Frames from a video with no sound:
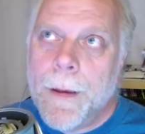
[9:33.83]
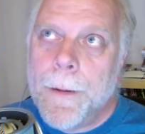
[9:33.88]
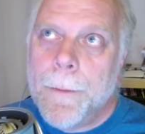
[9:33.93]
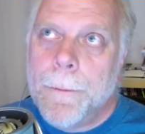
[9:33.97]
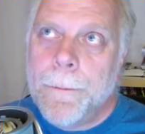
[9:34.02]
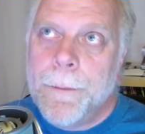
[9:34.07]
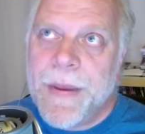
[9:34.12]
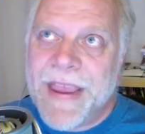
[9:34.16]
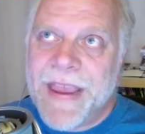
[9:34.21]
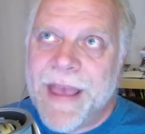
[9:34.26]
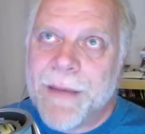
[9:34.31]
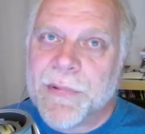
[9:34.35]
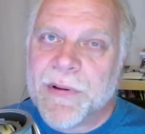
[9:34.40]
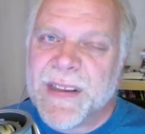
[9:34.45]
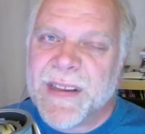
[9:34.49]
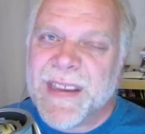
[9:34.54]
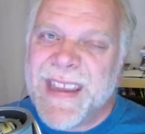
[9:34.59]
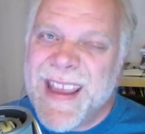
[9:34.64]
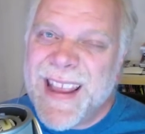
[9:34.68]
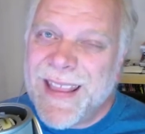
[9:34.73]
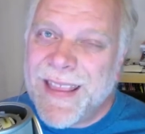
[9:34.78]
be able to
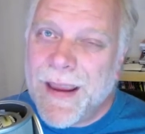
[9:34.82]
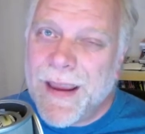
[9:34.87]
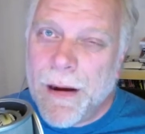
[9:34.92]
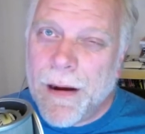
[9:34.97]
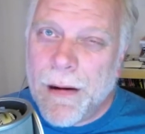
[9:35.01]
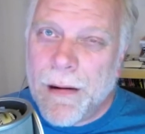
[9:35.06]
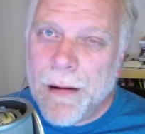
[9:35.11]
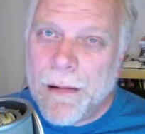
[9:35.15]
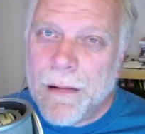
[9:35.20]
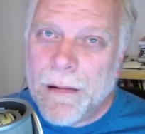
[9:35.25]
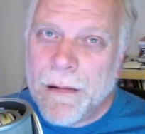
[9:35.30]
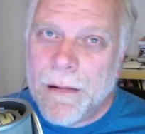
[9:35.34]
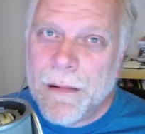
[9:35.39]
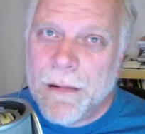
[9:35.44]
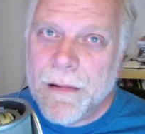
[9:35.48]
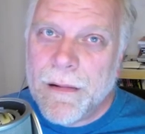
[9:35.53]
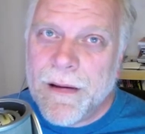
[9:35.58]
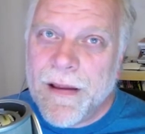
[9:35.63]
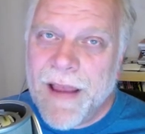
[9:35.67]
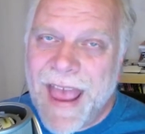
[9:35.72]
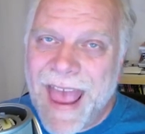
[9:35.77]
get there,
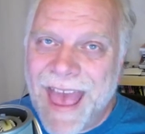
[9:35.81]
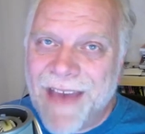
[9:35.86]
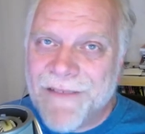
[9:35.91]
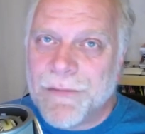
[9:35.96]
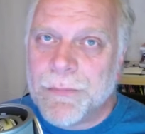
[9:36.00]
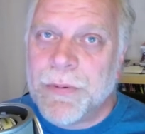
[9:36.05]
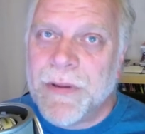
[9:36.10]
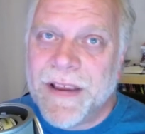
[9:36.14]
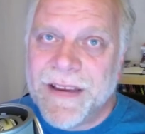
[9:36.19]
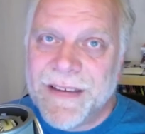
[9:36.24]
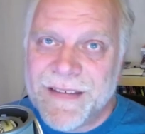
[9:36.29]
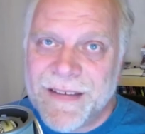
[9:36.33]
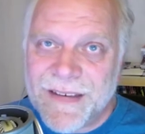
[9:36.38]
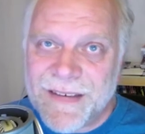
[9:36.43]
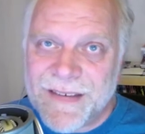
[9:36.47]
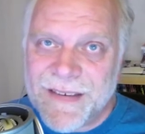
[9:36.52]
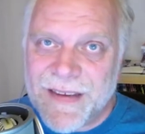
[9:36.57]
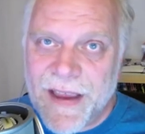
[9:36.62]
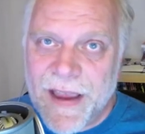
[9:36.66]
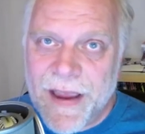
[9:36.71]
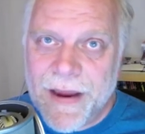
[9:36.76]
have a place to
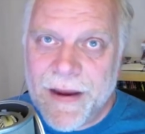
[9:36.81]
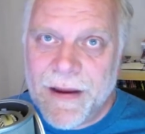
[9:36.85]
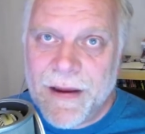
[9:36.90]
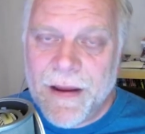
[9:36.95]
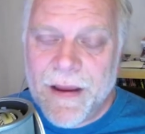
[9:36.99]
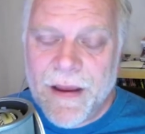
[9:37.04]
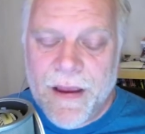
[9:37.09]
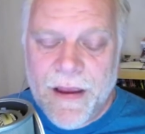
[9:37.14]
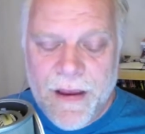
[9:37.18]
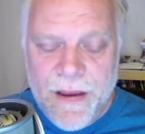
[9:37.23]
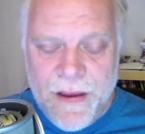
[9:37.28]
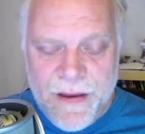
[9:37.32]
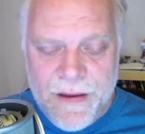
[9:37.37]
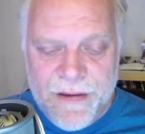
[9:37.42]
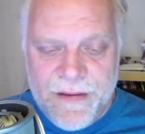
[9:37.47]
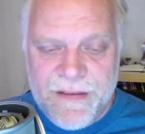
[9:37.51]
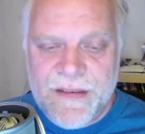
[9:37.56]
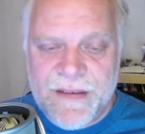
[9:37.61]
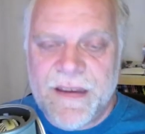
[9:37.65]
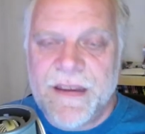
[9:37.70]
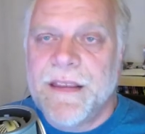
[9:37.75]
stay,
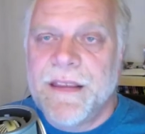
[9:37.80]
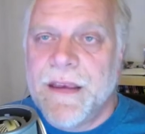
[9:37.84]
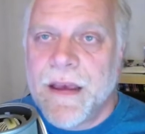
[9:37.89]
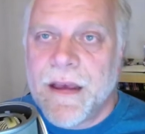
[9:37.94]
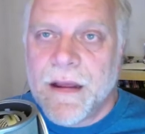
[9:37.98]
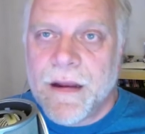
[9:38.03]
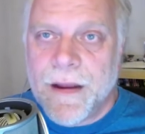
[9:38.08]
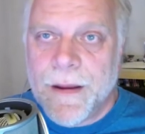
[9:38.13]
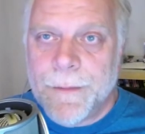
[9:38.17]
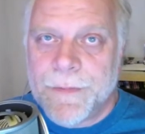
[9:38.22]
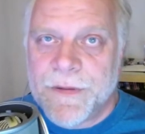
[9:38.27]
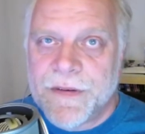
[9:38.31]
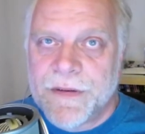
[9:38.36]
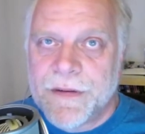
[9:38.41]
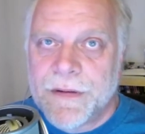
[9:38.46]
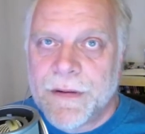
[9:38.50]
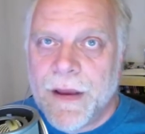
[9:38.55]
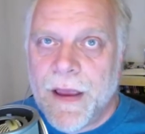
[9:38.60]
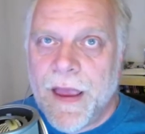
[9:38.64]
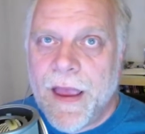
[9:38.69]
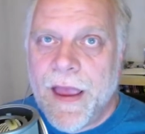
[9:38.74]
see the eclipse,
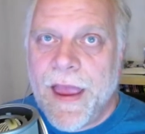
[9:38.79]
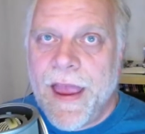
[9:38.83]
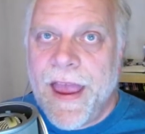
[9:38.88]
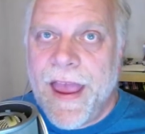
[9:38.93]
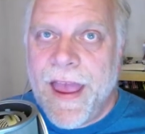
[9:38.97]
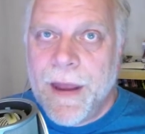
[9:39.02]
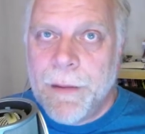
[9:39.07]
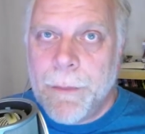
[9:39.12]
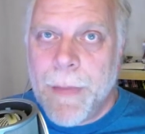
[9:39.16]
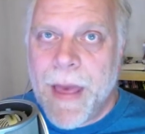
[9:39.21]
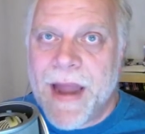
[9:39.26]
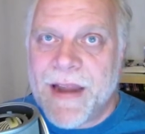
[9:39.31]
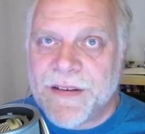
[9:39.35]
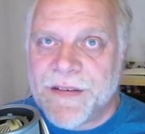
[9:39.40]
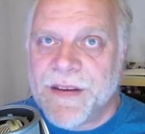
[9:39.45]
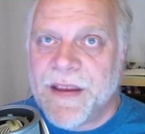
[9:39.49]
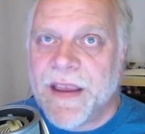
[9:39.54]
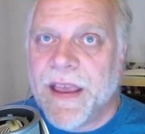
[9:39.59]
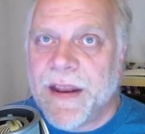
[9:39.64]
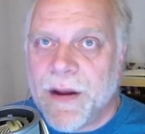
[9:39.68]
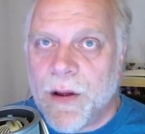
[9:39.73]
and manage
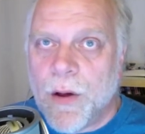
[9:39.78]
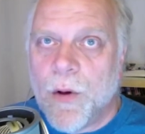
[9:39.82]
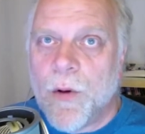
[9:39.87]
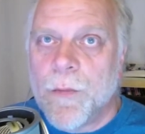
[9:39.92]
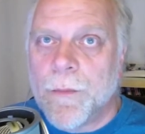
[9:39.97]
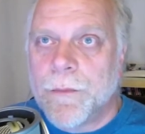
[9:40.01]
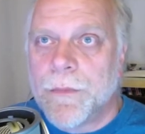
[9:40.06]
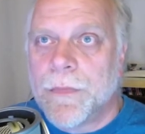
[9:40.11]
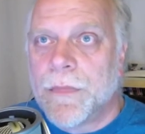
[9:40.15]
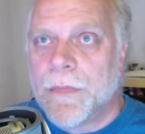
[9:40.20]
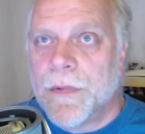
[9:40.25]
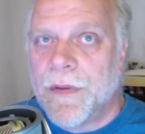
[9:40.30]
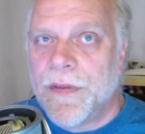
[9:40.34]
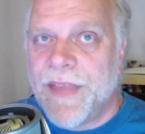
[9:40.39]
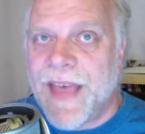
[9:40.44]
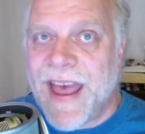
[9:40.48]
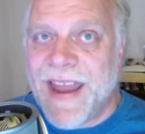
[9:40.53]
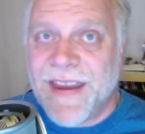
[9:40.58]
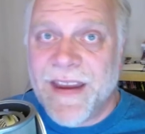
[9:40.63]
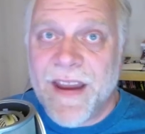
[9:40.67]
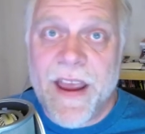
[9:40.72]
to get home
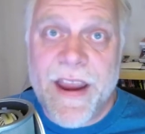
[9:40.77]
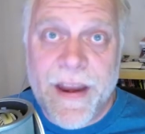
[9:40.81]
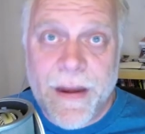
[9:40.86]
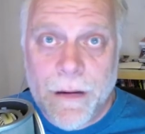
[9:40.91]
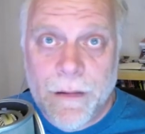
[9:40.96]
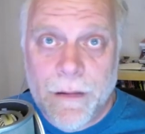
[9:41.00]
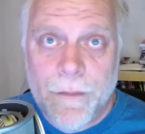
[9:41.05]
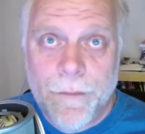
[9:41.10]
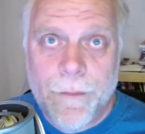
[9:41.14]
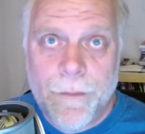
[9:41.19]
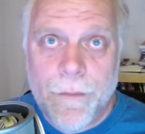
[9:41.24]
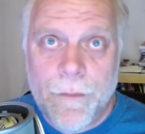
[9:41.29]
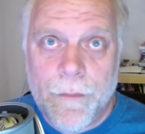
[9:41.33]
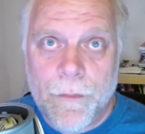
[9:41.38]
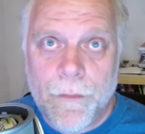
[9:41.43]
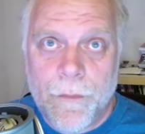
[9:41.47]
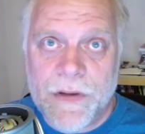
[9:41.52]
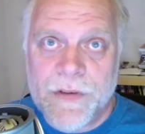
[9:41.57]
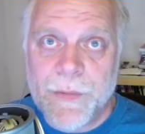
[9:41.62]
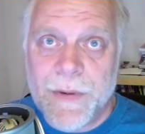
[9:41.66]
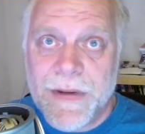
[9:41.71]
that night,
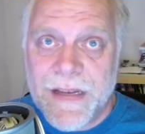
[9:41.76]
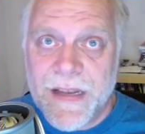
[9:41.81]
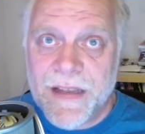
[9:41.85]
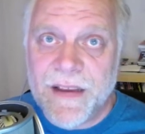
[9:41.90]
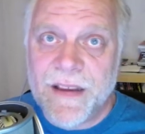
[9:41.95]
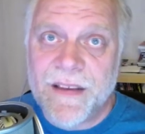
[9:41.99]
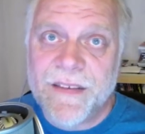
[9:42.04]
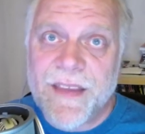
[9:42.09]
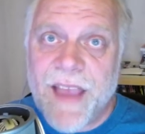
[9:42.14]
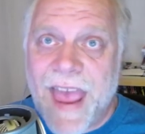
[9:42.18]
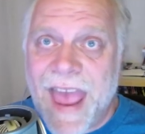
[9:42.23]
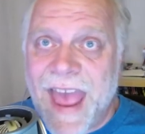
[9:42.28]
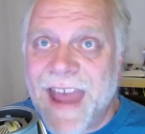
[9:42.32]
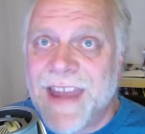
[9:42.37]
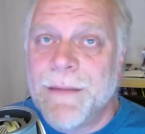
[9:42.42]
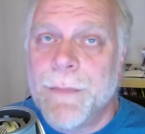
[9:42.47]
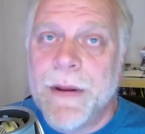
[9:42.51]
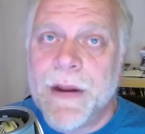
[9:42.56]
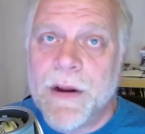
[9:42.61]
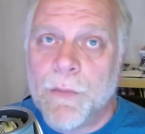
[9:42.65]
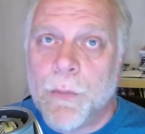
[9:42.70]
which we did because I had to
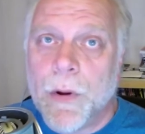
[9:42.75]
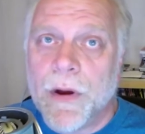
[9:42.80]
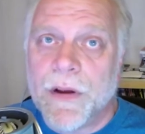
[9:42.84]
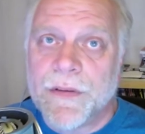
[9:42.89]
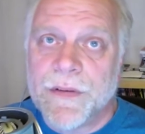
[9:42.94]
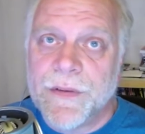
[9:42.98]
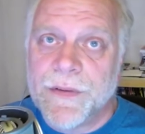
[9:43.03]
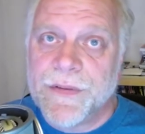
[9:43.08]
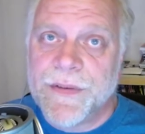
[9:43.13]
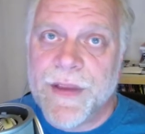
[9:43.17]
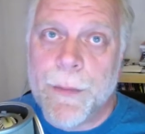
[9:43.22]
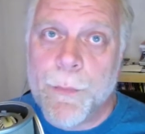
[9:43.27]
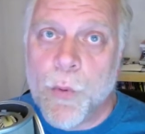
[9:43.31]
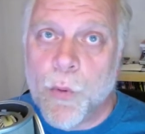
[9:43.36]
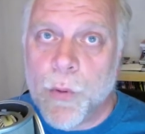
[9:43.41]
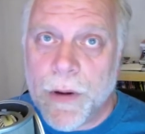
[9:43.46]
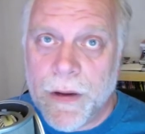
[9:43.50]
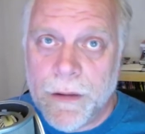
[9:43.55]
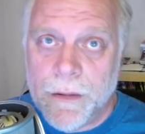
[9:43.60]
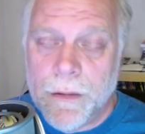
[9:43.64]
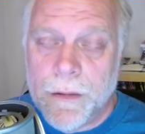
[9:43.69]
be to work Tuesday morning.